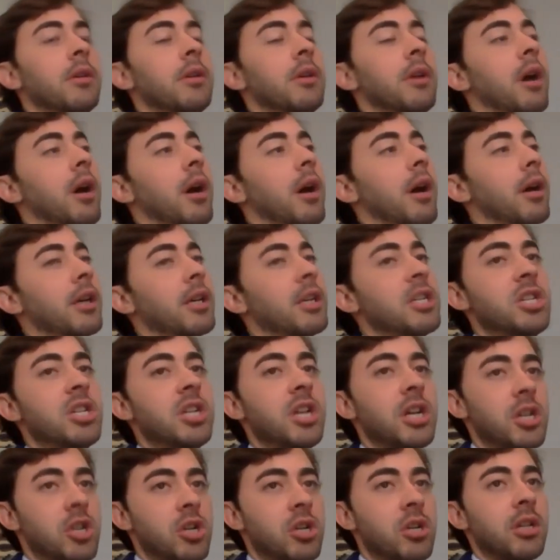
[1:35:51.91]
uh,
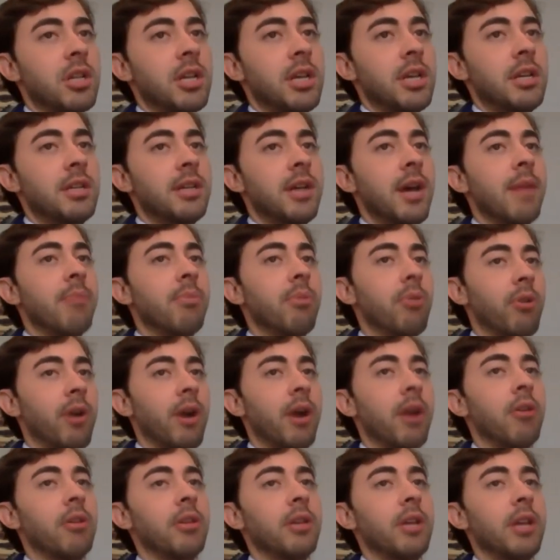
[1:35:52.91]
conditionally,
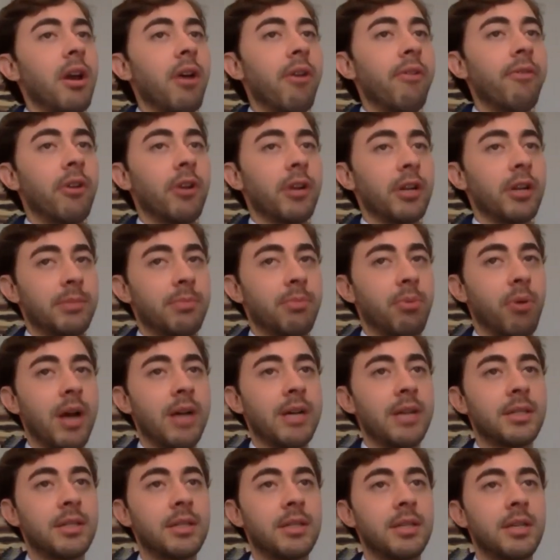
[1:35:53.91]
temporarily
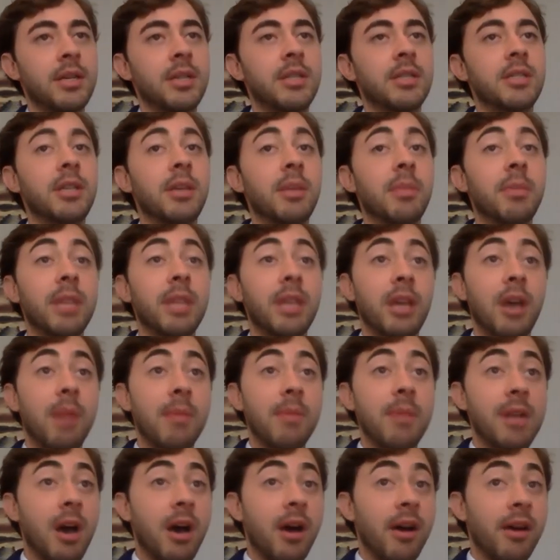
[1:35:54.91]
overexpress some of the
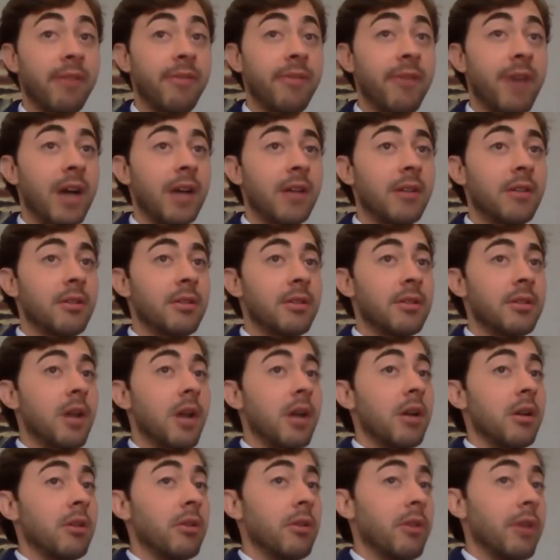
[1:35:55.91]
Yamanaka factors, not
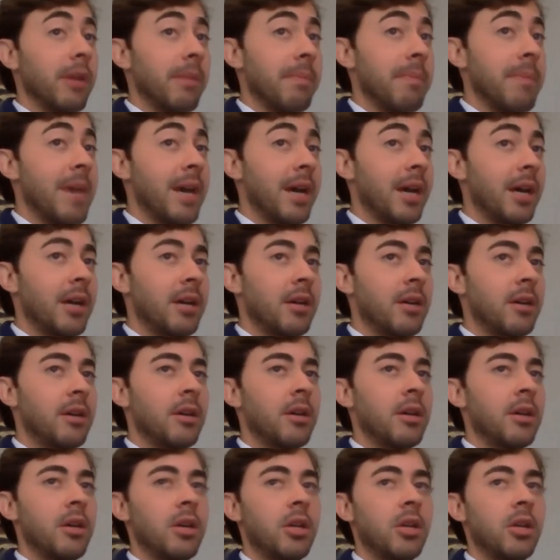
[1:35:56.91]
including M Y C,
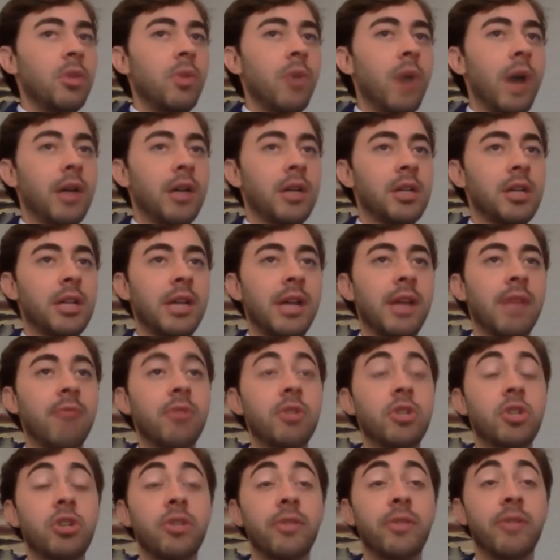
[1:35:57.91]
you actually get
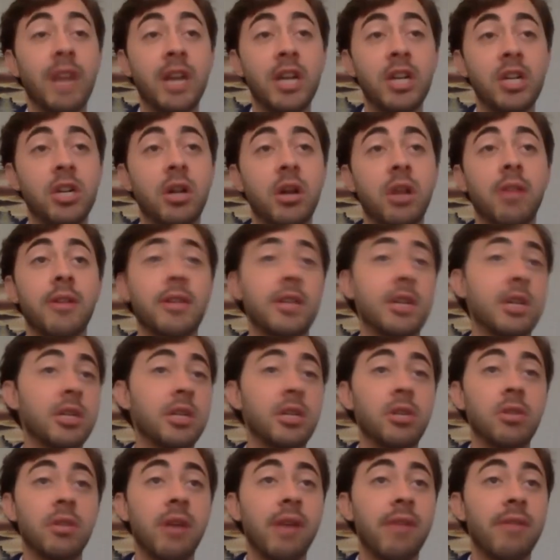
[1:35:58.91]
rejuvenation on the
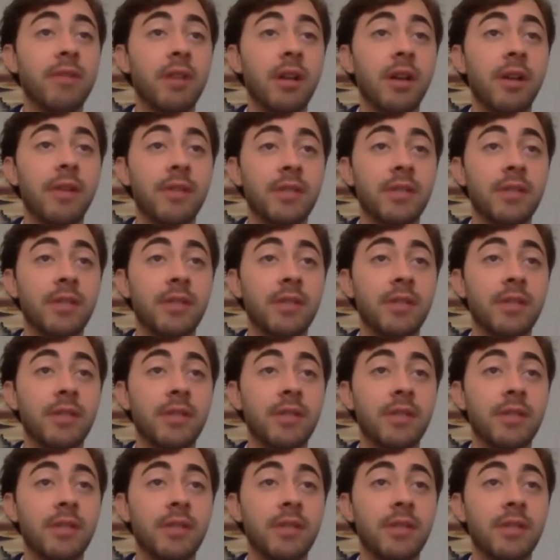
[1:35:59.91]
tissue level of